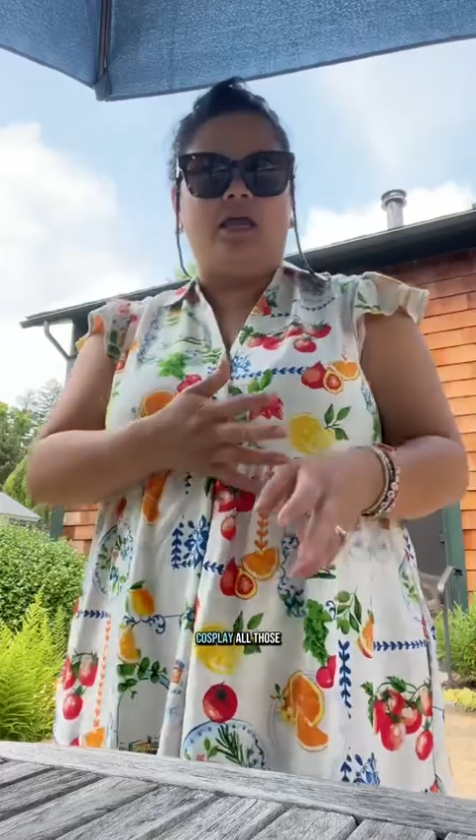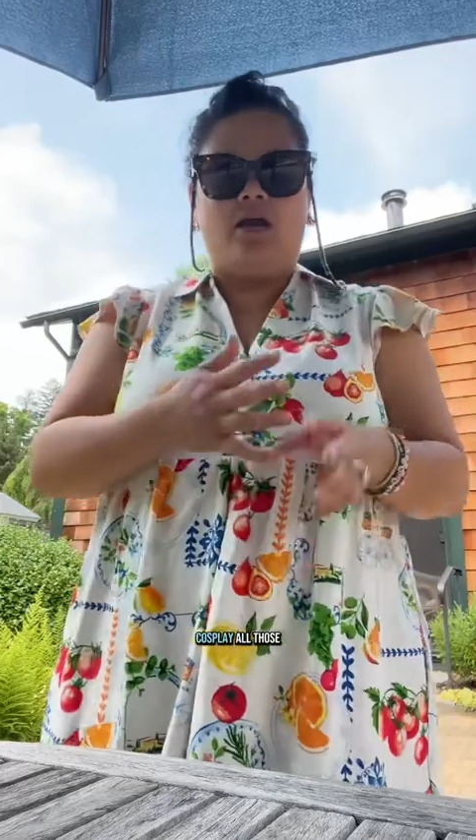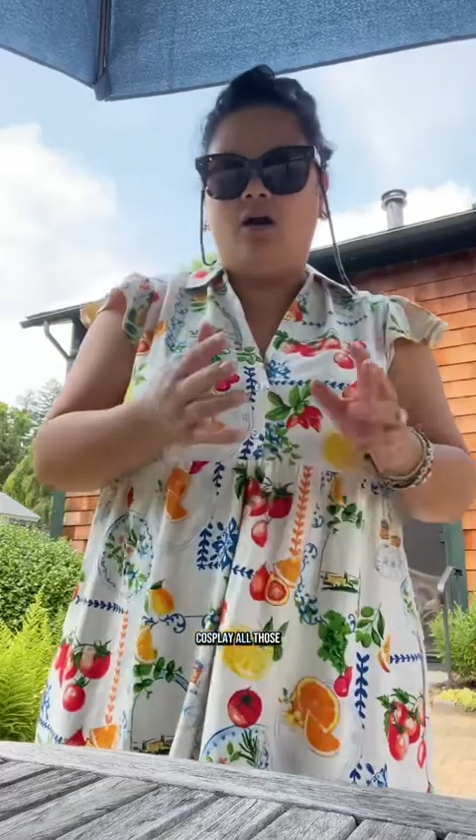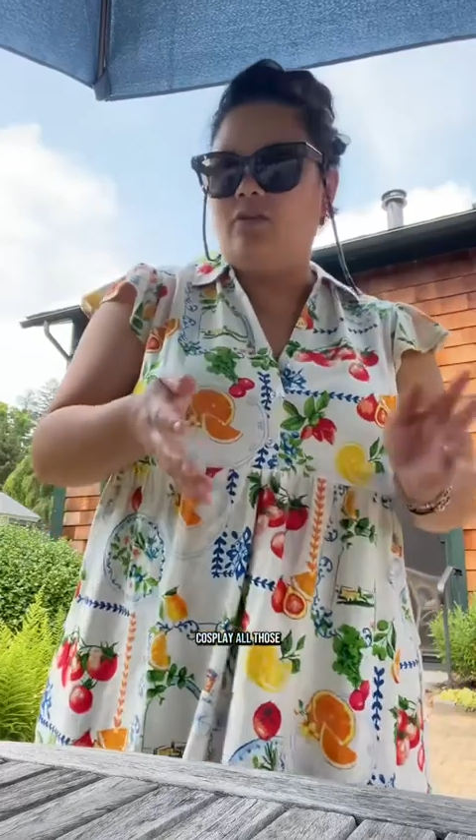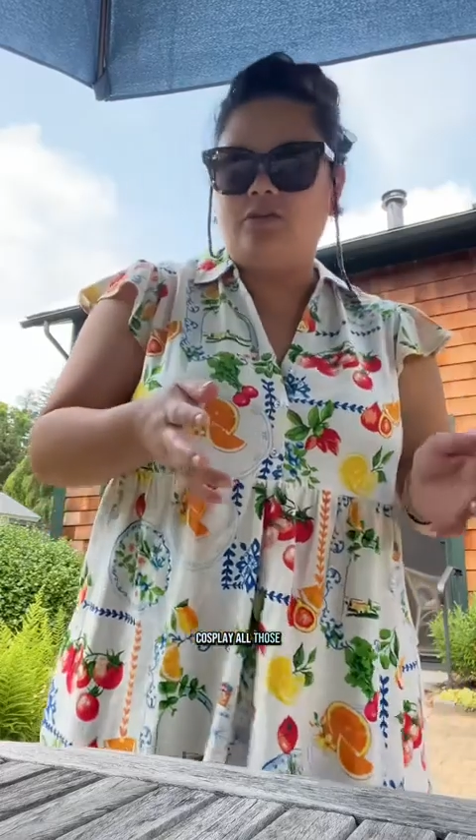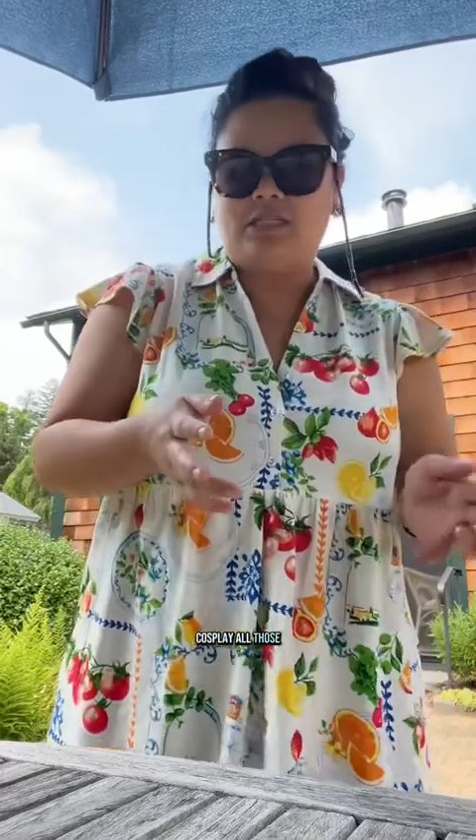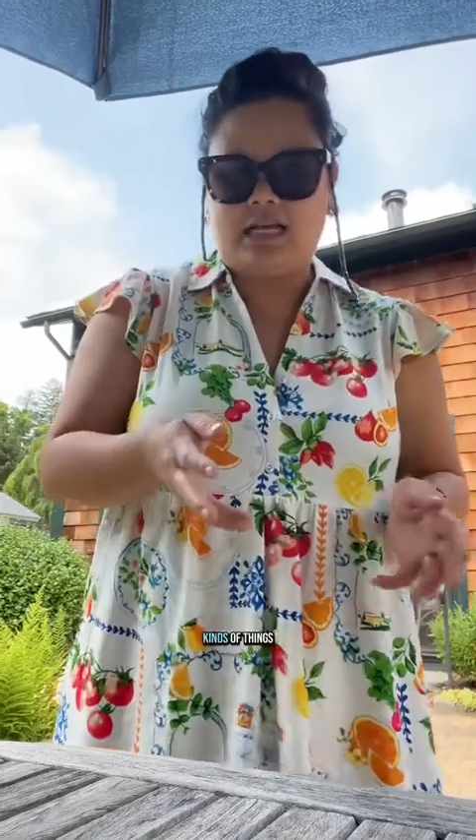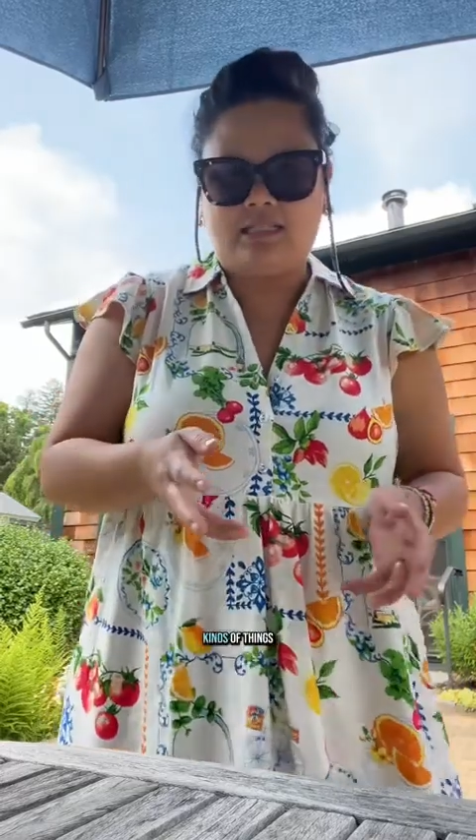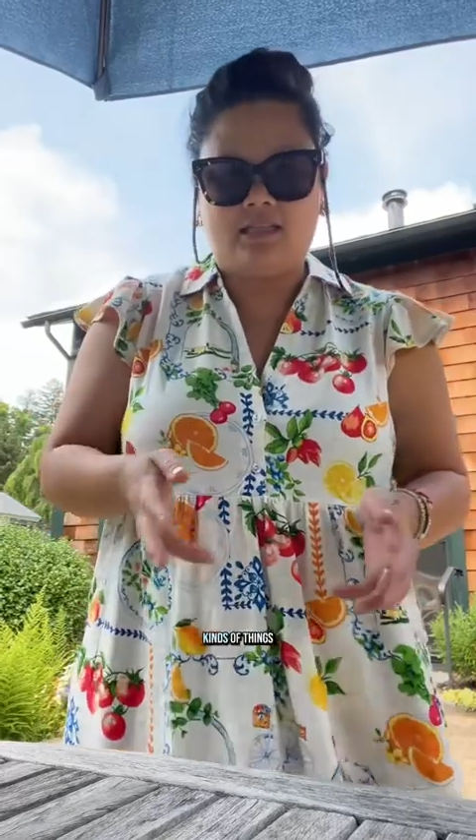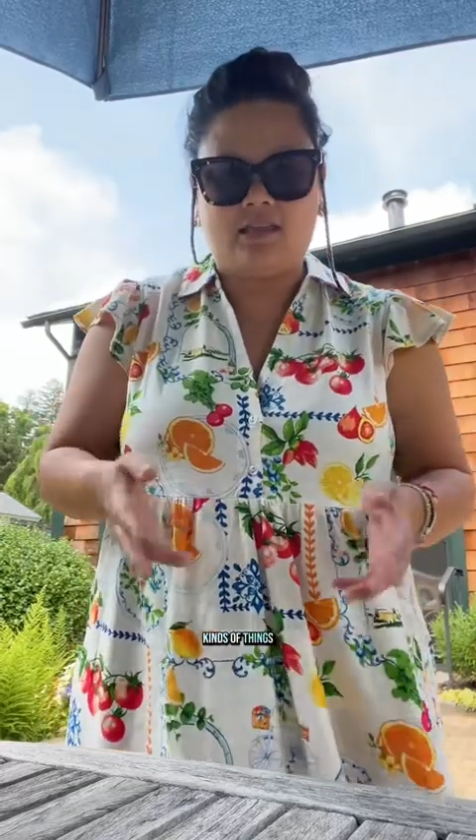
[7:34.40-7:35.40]
all those
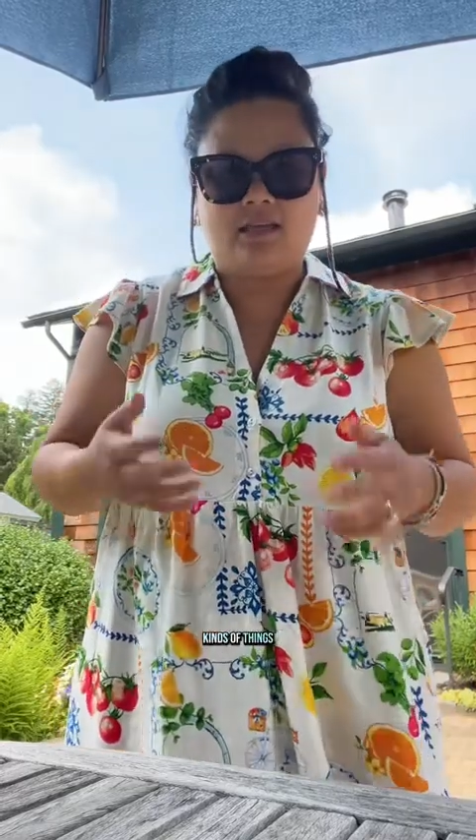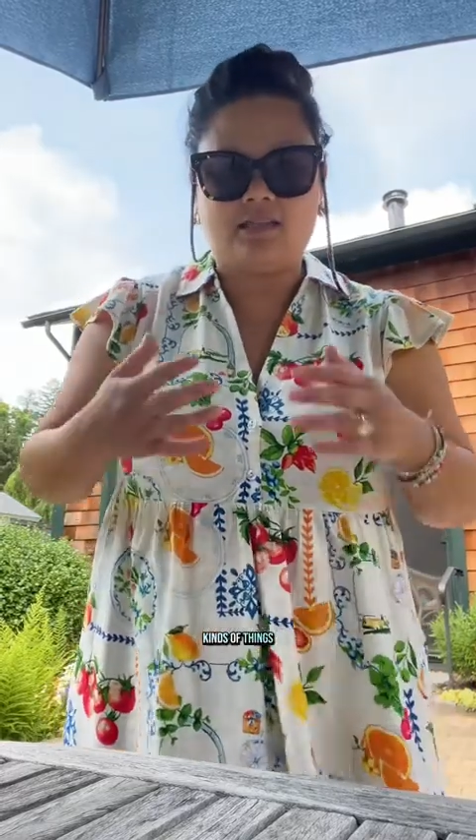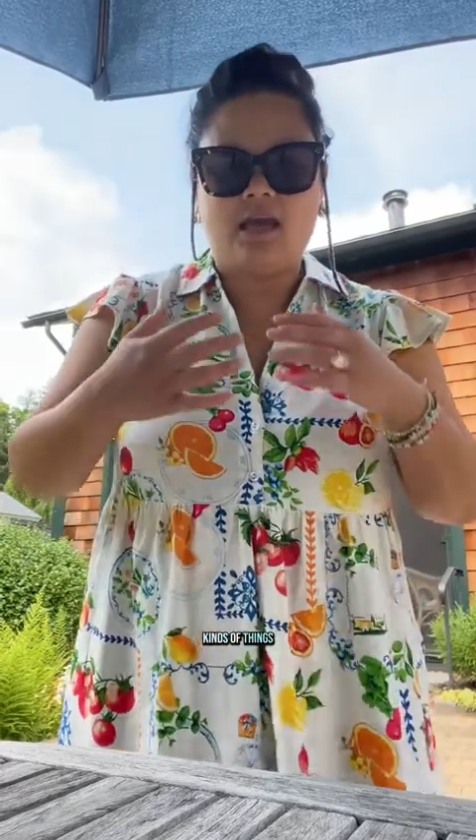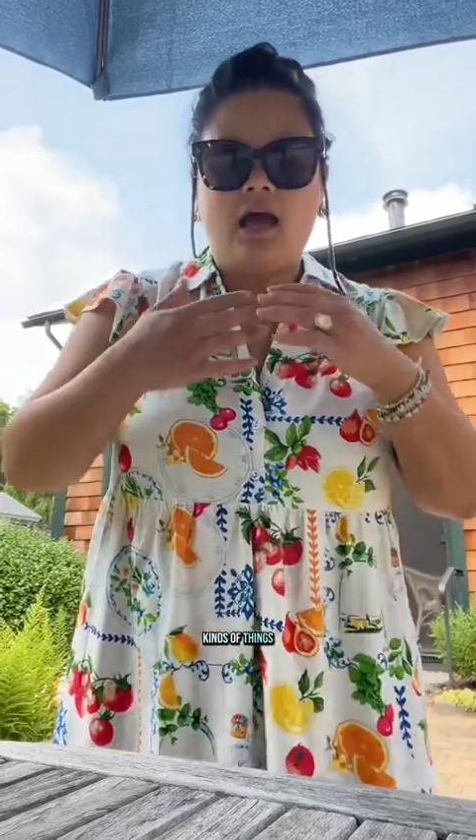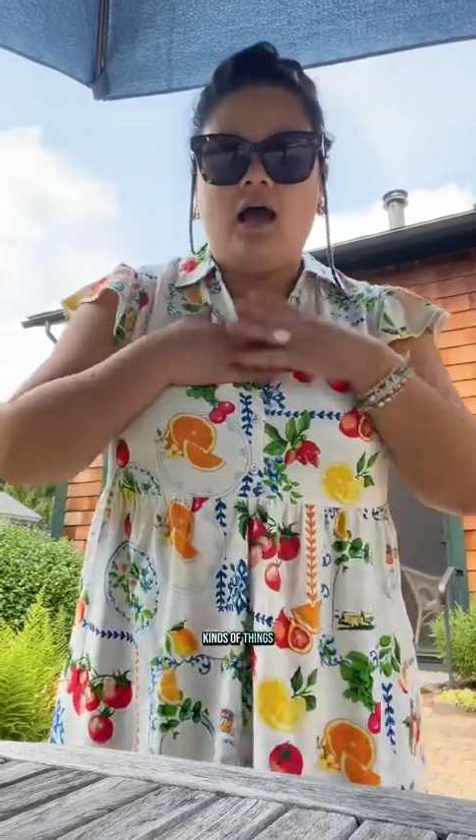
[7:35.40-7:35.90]
kinds of things,